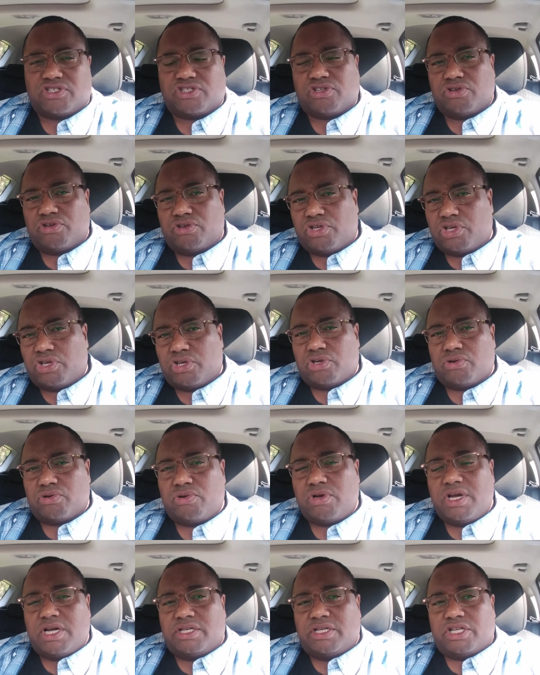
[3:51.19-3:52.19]
to you
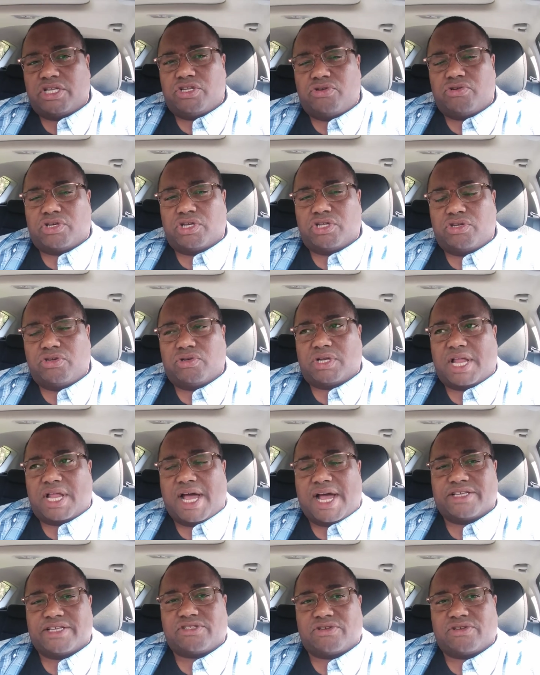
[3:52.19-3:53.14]
that you can utilize.